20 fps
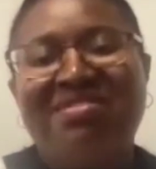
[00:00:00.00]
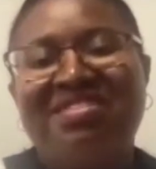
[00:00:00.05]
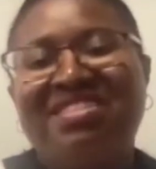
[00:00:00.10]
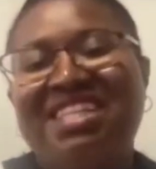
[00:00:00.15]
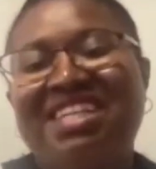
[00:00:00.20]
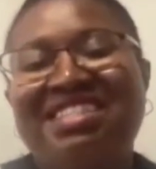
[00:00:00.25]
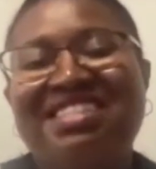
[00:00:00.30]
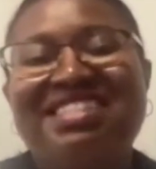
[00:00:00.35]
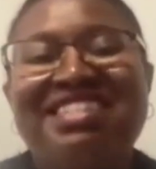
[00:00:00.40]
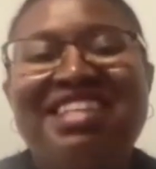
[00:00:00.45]

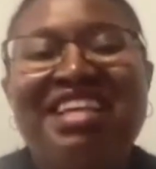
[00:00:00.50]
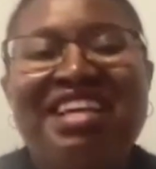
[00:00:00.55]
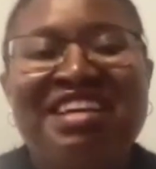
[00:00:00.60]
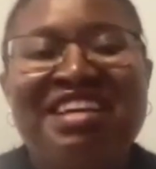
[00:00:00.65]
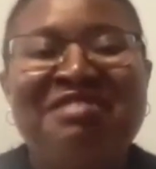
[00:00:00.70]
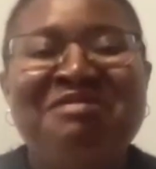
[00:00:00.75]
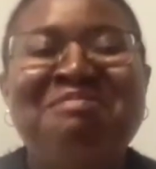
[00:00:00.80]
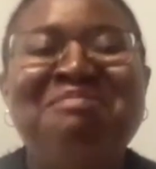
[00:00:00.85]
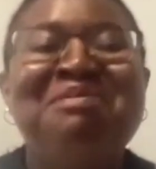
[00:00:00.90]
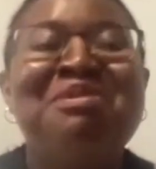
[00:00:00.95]
That's
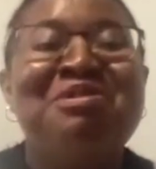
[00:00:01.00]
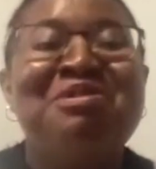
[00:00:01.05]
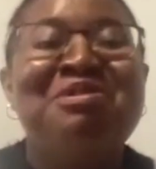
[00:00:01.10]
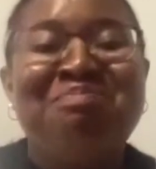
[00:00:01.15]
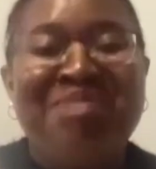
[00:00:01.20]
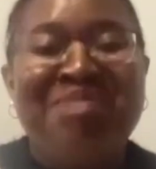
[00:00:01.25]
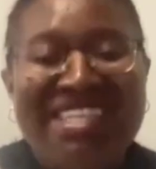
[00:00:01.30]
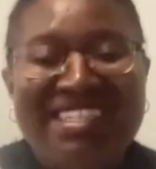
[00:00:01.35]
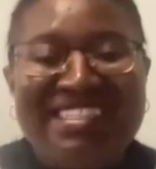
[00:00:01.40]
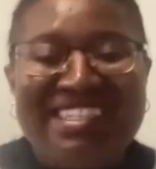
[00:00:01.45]
the more
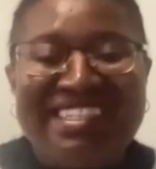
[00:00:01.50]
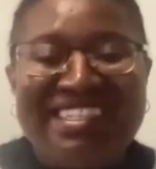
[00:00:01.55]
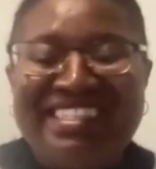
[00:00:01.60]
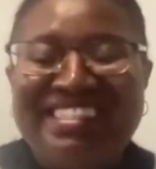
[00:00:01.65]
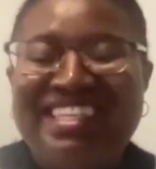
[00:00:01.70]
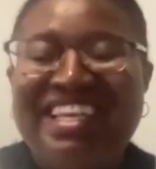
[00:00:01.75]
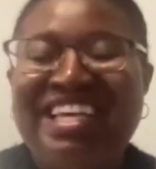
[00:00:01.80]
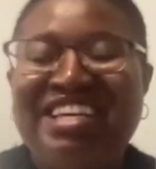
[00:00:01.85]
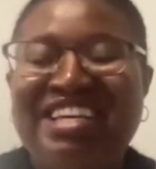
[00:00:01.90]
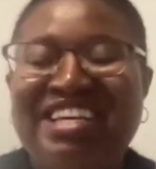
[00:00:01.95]
basic
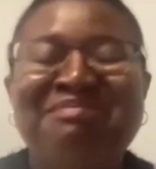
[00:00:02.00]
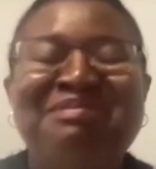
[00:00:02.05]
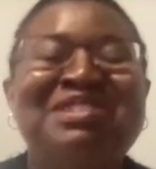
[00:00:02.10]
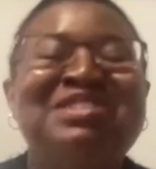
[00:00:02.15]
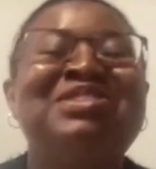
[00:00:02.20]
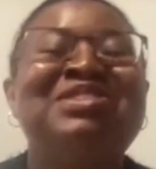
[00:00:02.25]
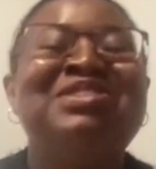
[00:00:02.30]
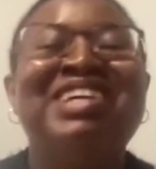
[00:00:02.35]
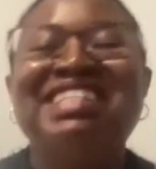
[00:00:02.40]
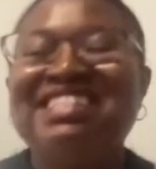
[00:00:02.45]
term.
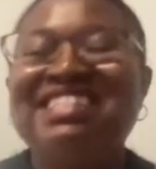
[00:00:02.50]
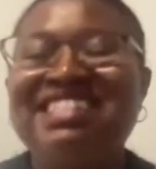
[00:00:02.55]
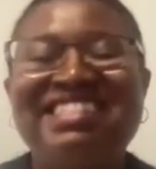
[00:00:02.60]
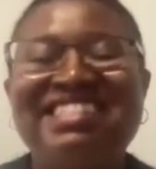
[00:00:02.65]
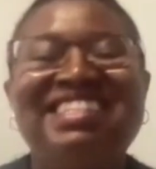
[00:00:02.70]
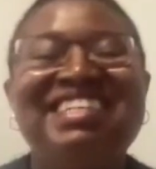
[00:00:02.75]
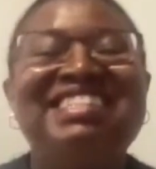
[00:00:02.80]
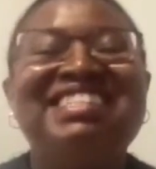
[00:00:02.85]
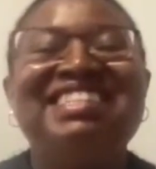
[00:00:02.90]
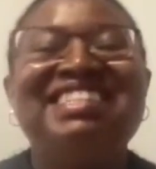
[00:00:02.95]
So it's
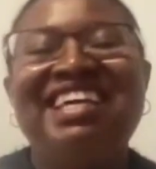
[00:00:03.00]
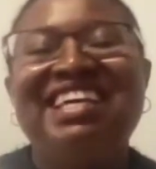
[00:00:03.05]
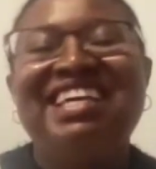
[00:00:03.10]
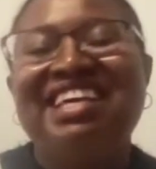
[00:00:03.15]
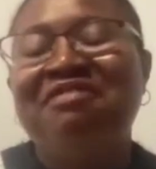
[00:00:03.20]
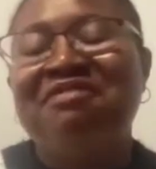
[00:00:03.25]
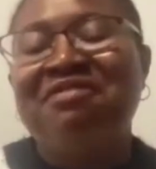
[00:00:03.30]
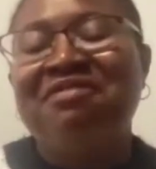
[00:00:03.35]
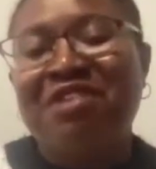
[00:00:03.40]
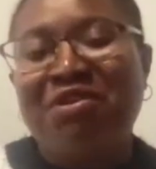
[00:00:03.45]
just a
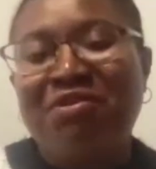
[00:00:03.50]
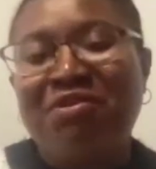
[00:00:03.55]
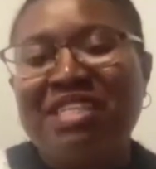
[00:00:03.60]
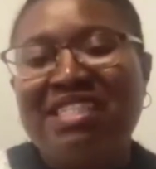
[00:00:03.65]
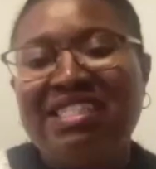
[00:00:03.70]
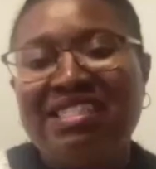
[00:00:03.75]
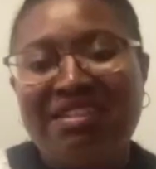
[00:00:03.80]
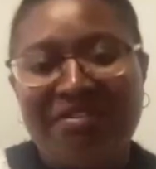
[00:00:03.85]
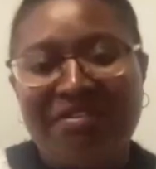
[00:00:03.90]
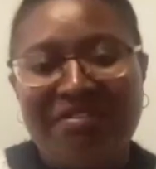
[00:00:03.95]
very
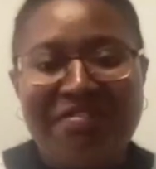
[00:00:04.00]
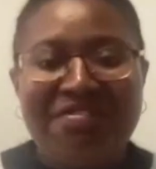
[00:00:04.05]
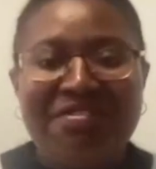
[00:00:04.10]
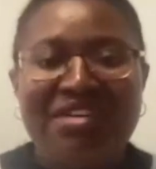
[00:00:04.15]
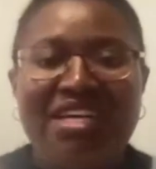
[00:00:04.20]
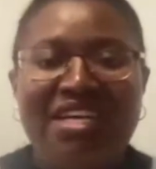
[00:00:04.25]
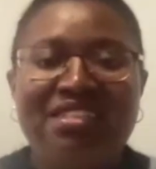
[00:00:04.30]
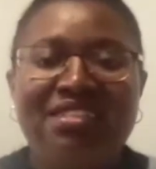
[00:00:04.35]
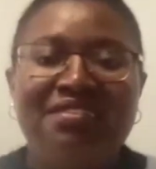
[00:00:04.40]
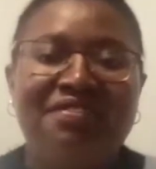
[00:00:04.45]

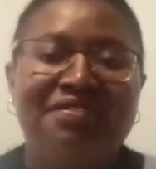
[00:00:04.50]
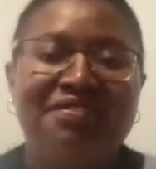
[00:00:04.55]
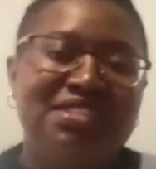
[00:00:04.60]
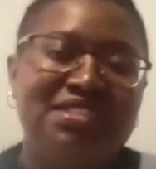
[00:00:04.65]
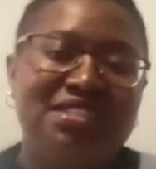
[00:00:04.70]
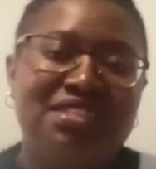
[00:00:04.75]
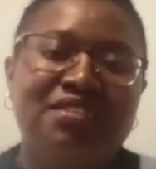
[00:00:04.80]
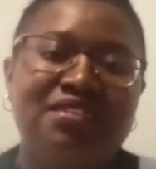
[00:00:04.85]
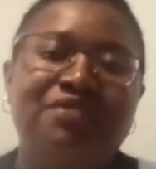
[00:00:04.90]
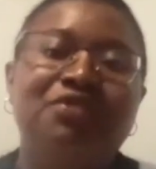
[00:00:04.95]
different
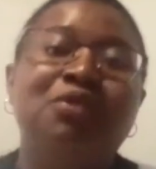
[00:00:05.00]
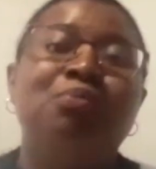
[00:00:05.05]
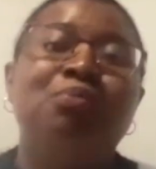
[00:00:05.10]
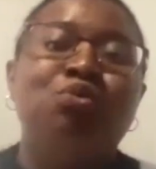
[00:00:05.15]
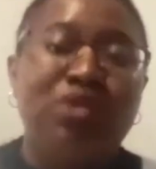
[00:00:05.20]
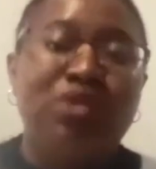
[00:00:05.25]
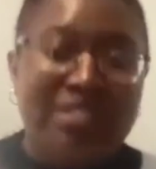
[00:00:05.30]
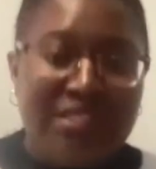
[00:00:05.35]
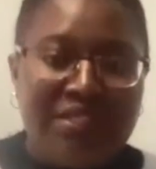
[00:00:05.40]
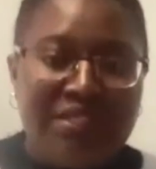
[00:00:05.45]
physics from
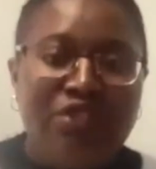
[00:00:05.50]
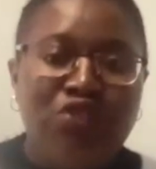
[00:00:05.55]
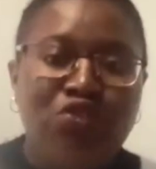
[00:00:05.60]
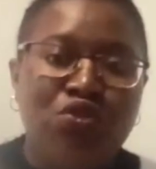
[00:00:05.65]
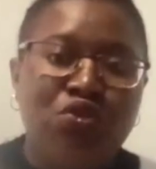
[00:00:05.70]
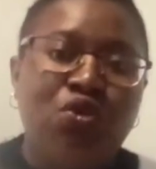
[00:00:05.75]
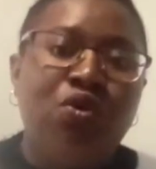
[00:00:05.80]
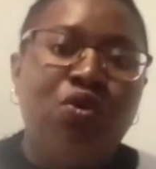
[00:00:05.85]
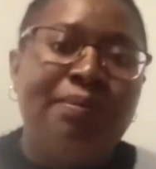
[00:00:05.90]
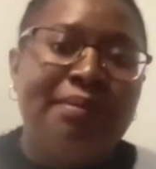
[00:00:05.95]
what the
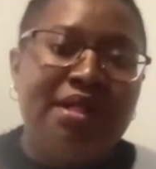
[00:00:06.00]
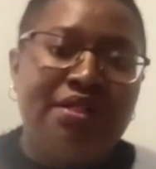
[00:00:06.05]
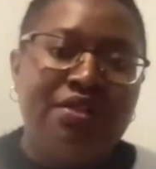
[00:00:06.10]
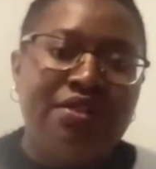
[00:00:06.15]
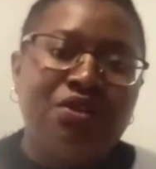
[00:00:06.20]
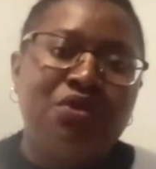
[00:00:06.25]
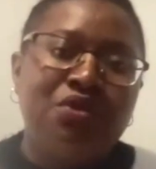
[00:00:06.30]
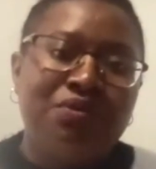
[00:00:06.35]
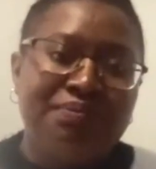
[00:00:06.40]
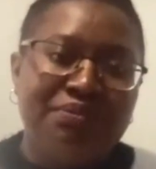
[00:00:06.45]

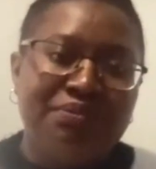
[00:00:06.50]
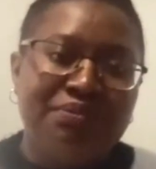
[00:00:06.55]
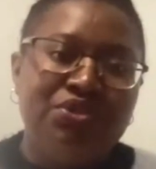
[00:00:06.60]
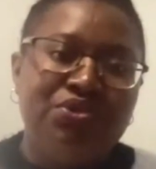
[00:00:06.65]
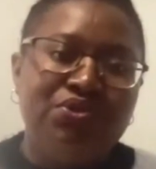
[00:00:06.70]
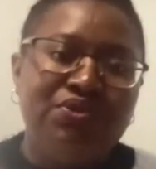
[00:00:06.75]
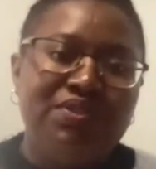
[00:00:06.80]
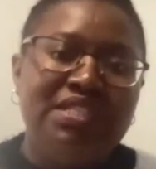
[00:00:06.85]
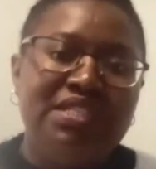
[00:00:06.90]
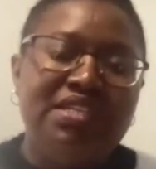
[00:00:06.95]
normal
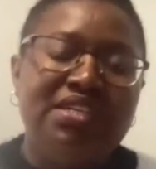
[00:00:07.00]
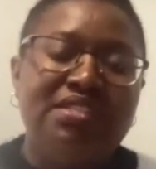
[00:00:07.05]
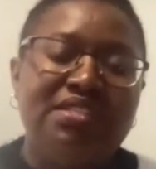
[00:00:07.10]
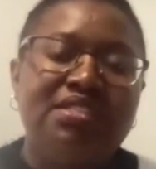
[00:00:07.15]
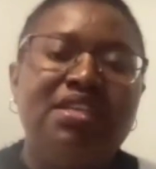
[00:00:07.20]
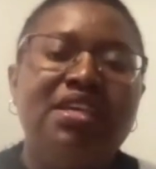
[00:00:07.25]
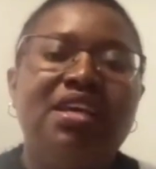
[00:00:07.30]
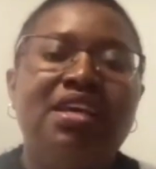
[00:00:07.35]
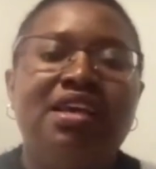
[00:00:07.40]
computers.